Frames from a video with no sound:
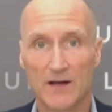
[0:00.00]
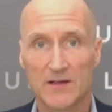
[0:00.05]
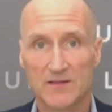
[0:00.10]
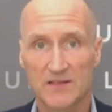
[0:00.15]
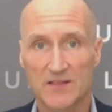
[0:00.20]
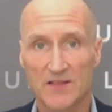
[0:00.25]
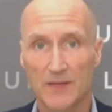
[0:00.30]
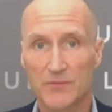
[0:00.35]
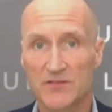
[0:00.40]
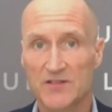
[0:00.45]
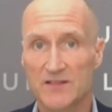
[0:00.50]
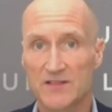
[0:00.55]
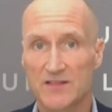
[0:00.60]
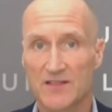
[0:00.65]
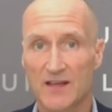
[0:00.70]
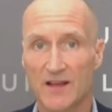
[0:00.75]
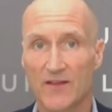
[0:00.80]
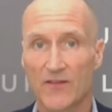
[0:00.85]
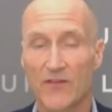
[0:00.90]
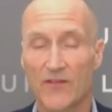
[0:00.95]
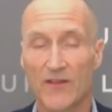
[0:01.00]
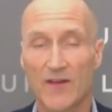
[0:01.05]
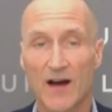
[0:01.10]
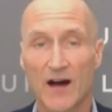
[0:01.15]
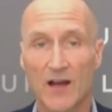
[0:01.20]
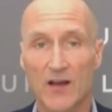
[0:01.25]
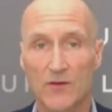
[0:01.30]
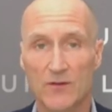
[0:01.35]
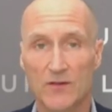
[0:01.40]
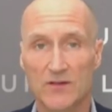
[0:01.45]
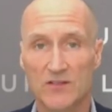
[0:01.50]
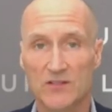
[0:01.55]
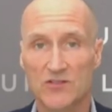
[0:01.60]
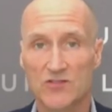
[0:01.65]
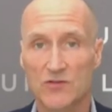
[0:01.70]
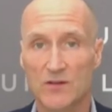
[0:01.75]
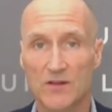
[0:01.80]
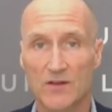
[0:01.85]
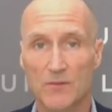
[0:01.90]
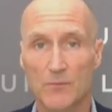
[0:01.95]
substance against the auto
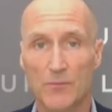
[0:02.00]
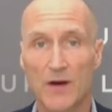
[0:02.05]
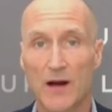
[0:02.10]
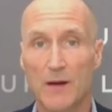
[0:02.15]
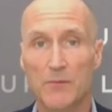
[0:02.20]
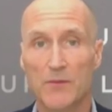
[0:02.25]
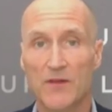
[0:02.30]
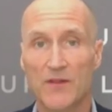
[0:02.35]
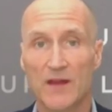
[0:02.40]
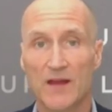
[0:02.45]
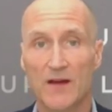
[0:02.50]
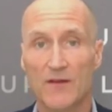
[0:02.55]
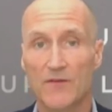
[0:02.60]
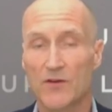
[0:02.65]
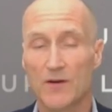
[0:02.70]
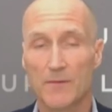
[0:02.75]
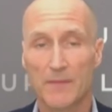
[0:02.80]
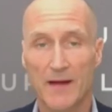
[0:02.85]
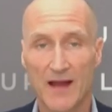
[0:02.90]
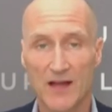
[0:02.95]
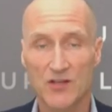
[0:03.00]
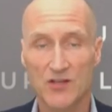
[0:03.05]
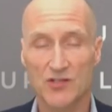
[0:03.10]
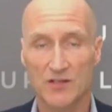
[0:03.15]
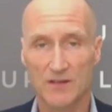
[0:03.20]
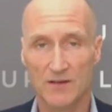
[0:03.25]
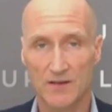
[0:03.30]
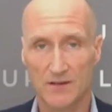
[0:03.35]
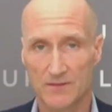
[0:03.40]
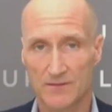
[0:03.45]
industry than probably they ever imagined.